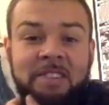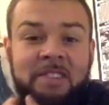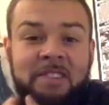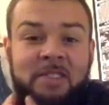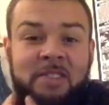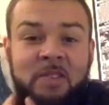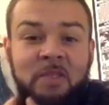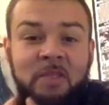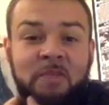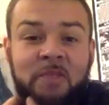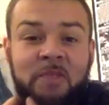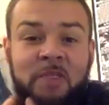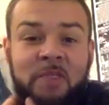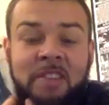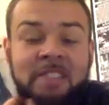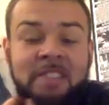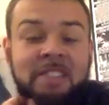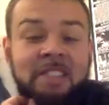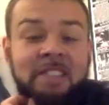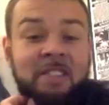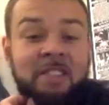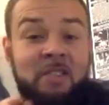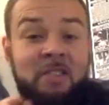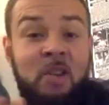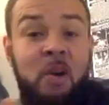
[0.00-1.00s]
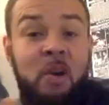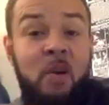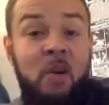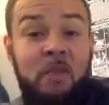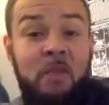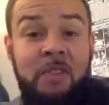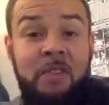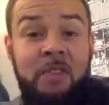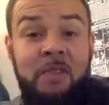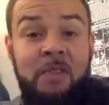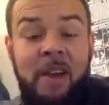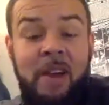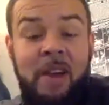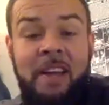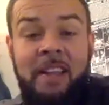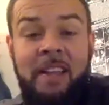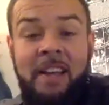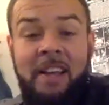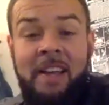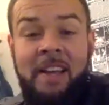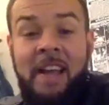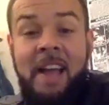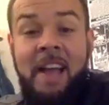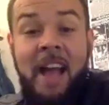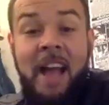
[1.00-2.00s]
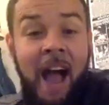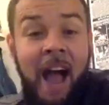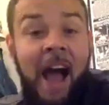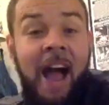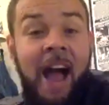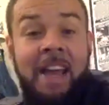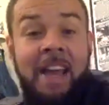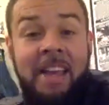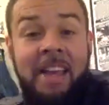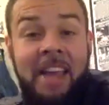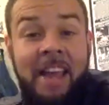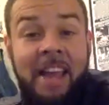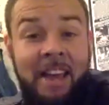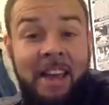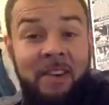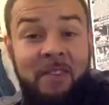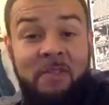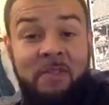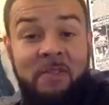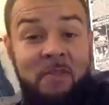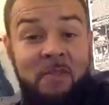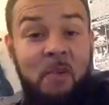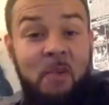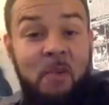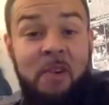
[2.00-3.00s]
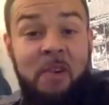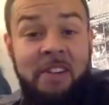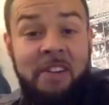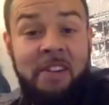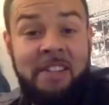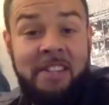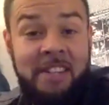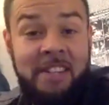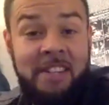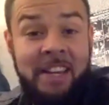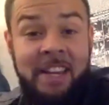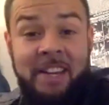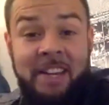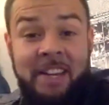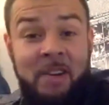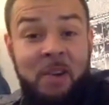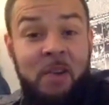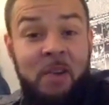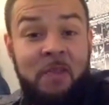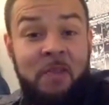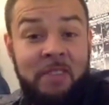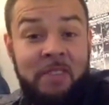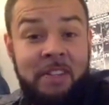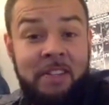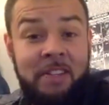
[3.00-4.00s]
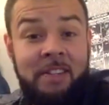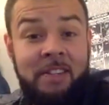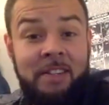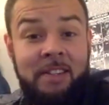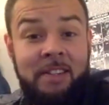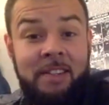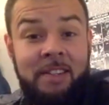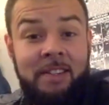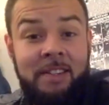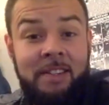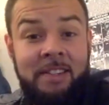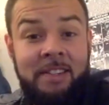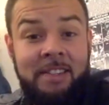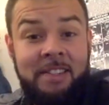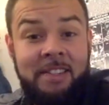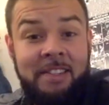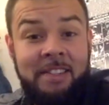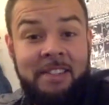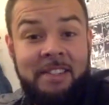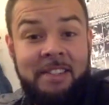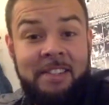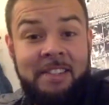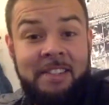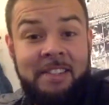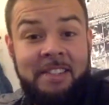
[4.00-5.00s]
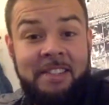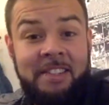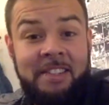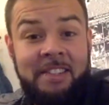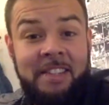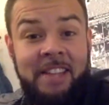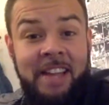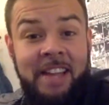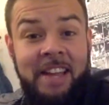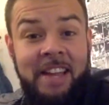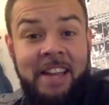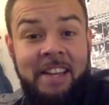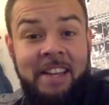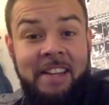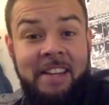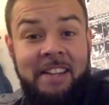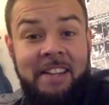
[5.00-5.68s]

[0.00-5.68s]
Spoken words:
So for instance, COVID, right? Like, I can't afford to get COVID. Like,